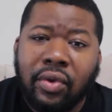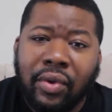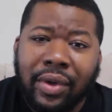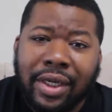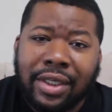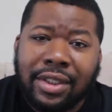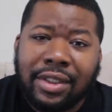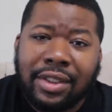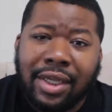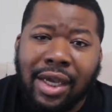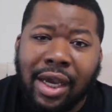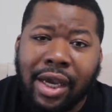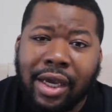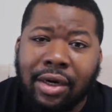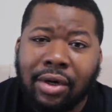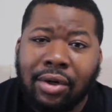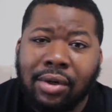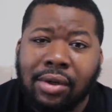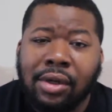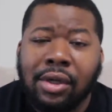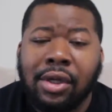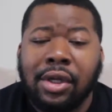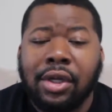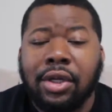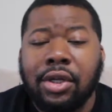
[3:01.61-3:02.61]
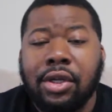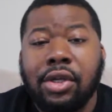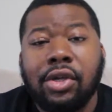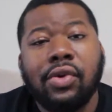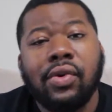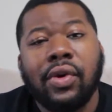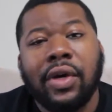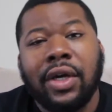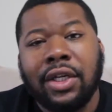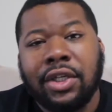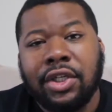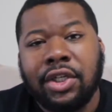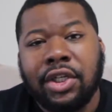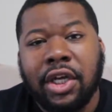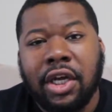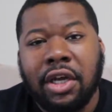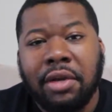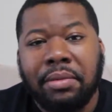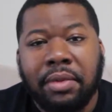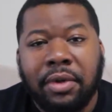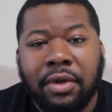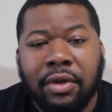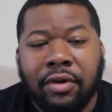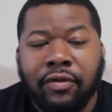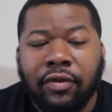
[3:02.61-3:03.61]
U.S. title. U.S.
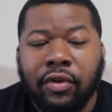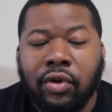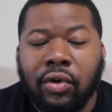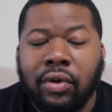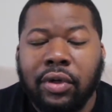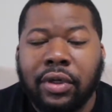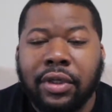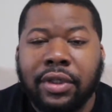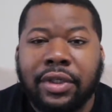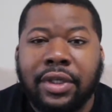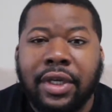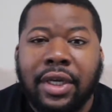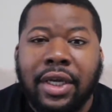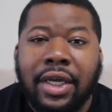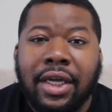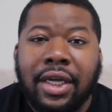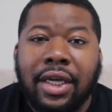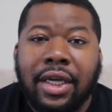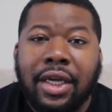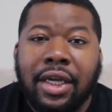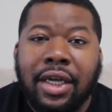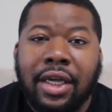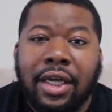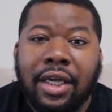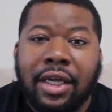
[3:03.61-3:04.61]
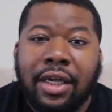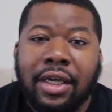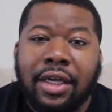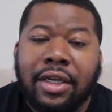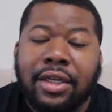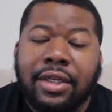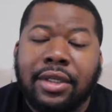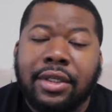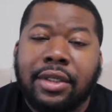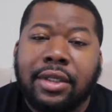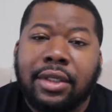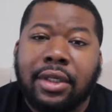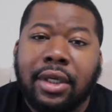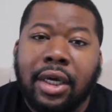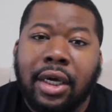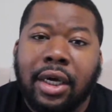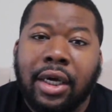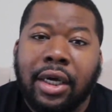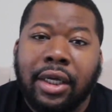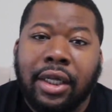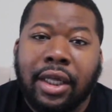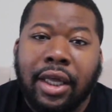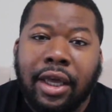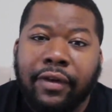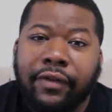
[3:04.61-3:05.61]
champion, of course, is
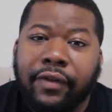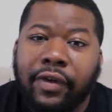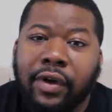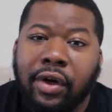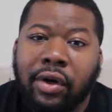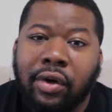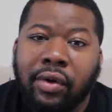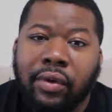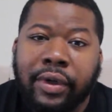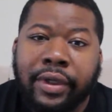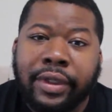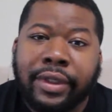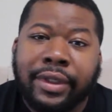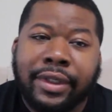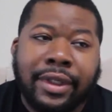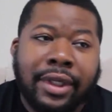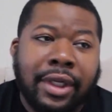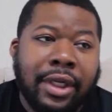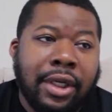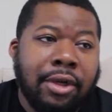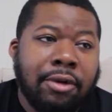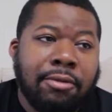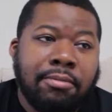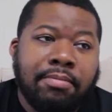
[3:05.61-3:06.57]
uh, Kevin Owens.